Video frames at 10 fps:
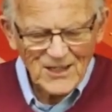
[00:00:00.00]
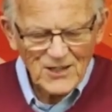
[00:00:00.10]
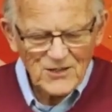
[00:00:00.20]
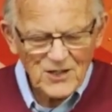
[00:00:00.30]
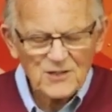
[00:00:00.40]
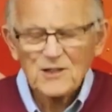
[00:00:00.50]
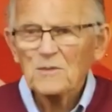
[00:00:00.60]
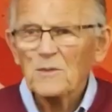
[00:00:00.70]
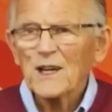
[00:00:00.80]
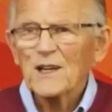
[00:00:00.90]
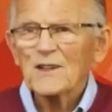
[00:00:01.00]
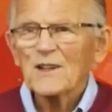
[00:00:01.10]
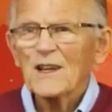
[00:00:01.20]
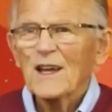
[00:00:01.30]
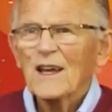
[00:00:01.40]
Jesus made
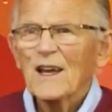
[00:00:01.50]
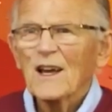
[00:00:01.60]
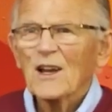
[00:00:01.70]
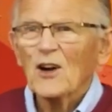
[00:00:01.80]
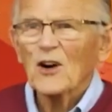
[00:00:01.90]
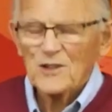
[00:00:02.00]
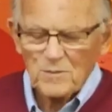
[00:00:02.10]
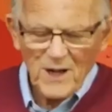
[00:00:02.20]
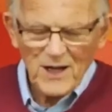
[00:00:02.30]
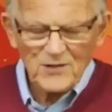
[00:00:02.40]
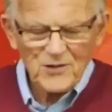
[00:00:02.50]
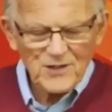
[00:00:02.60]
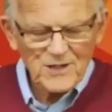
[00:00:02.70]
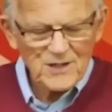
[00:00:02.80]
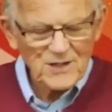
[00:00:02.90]
God's
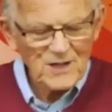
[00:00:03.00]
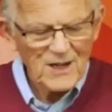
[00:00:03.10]
boundaries